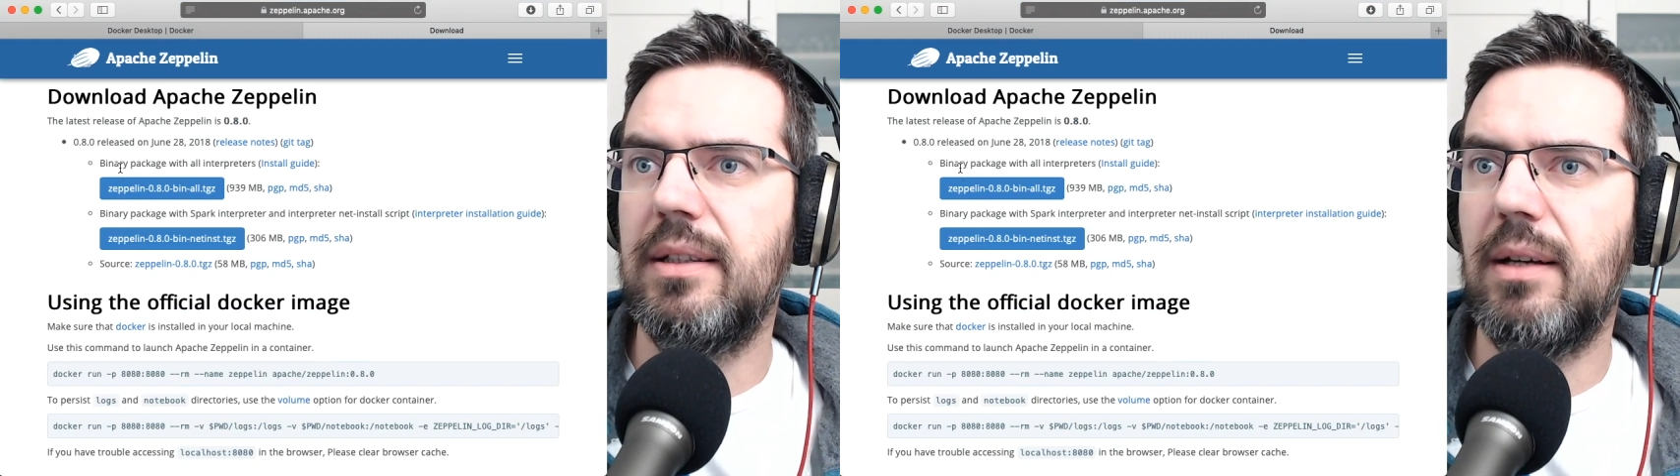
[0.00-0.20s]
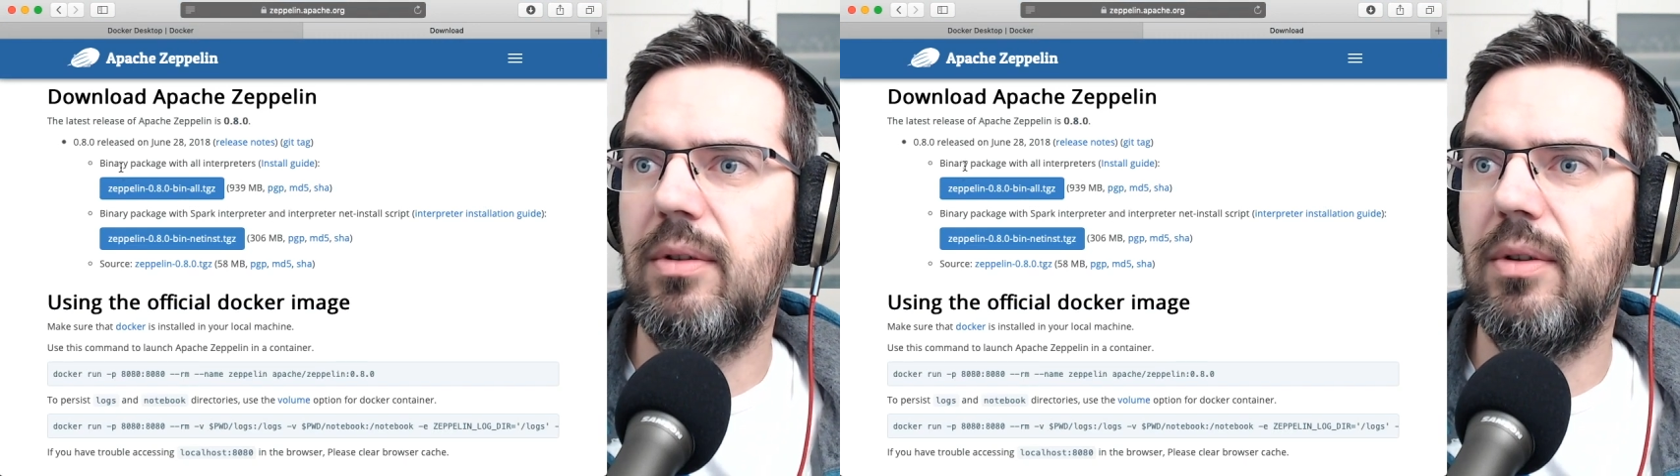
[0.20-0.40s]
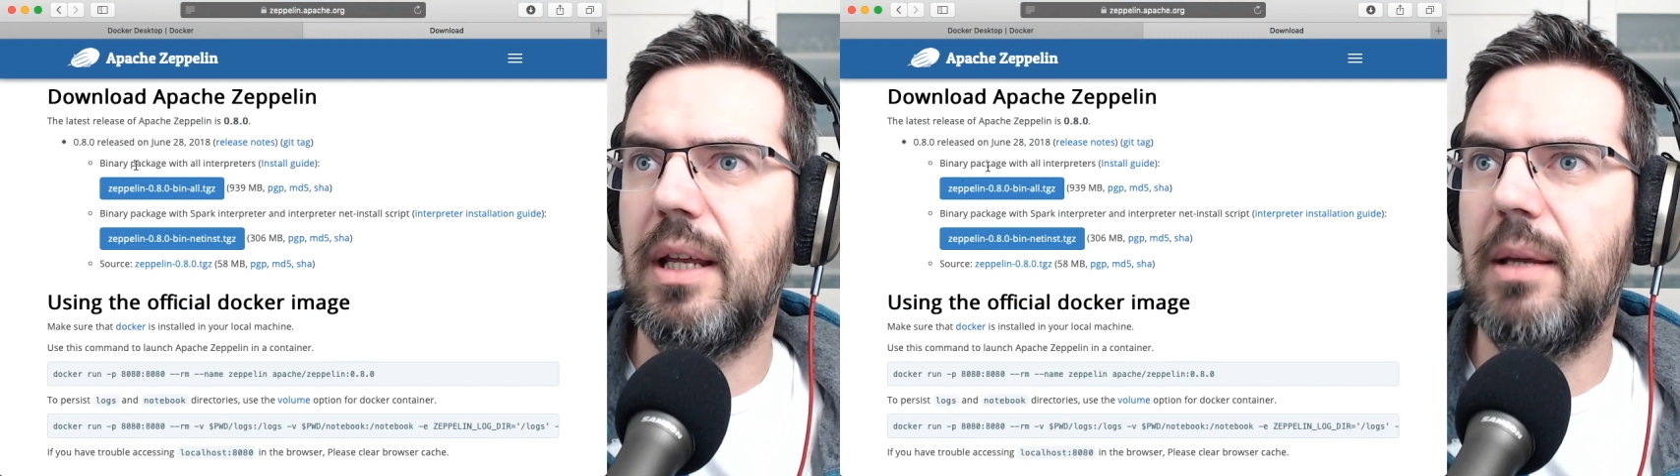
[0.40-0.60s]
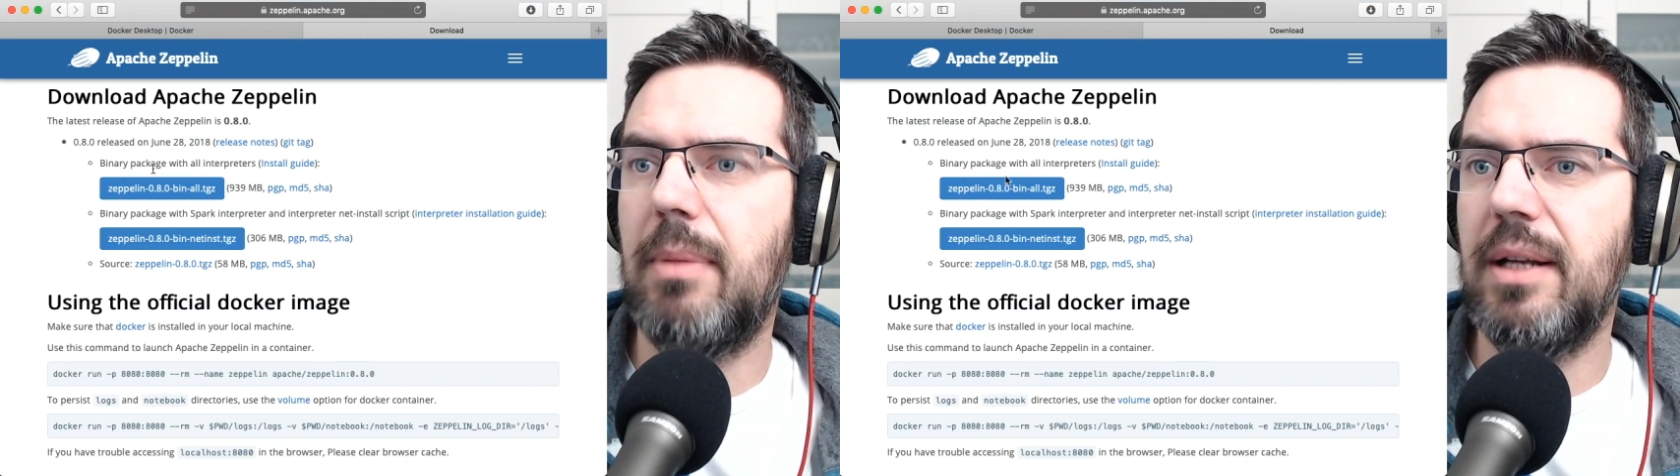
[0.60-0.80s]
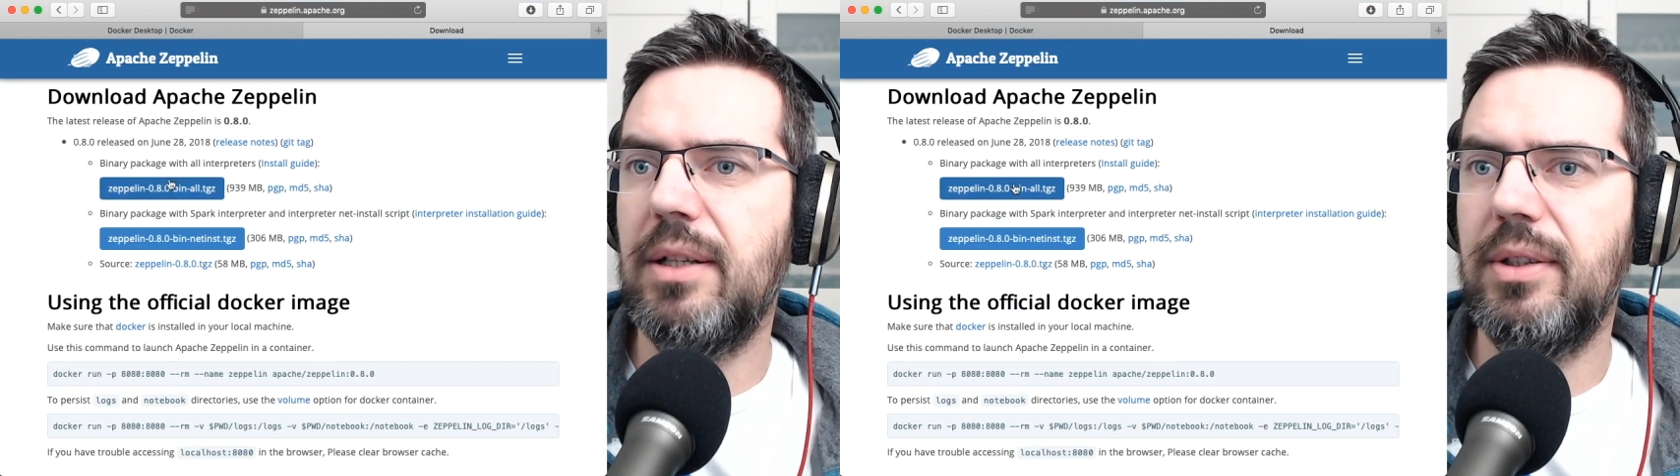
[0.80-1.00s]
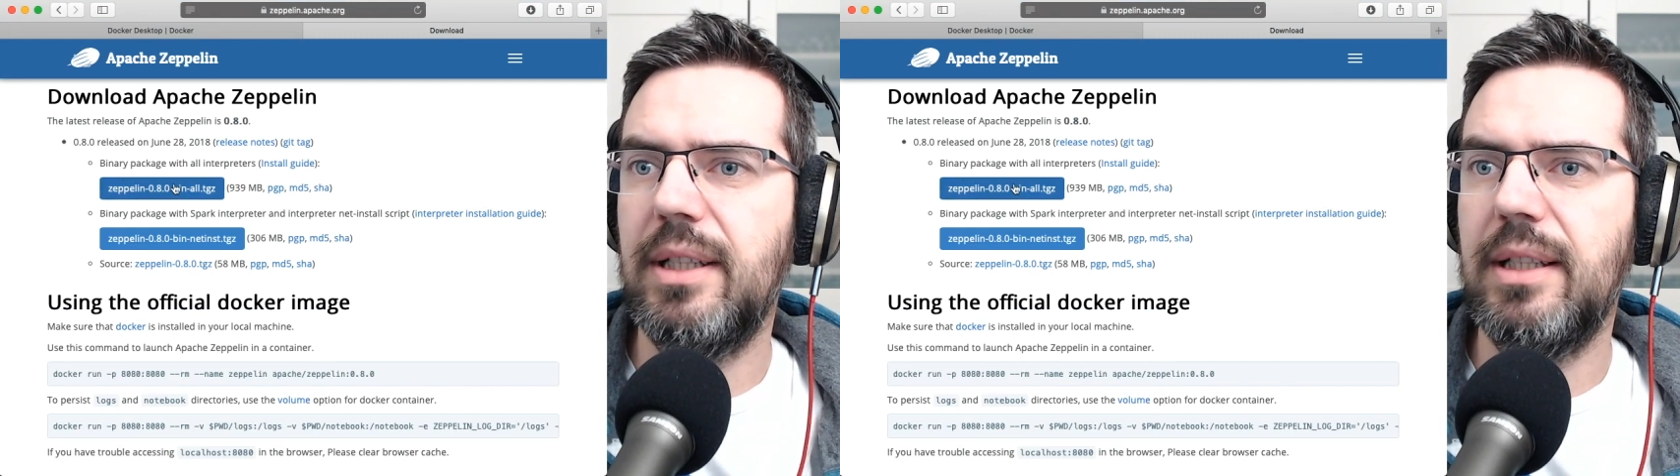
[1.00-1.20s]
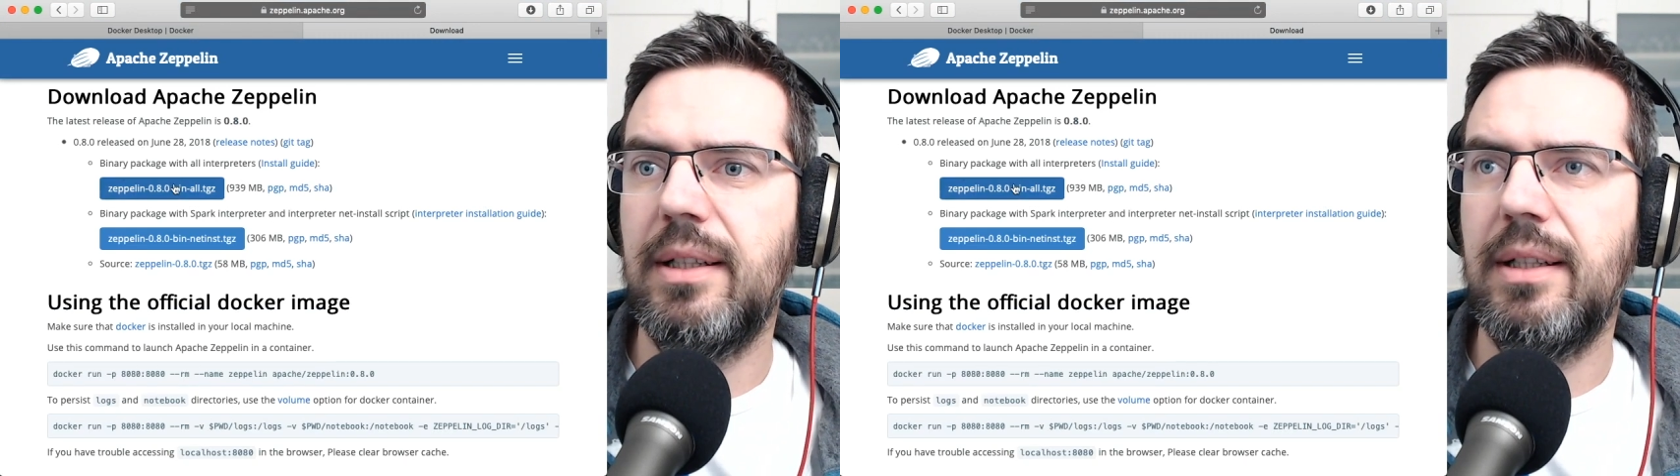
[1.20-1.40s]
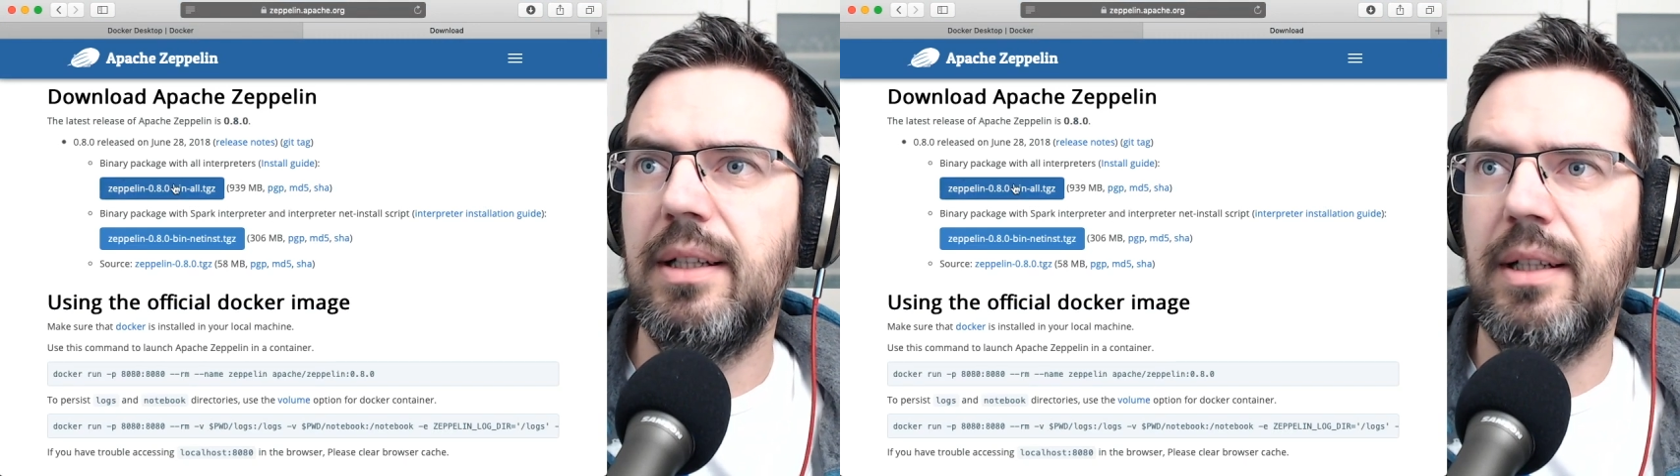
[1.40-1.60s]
download a binary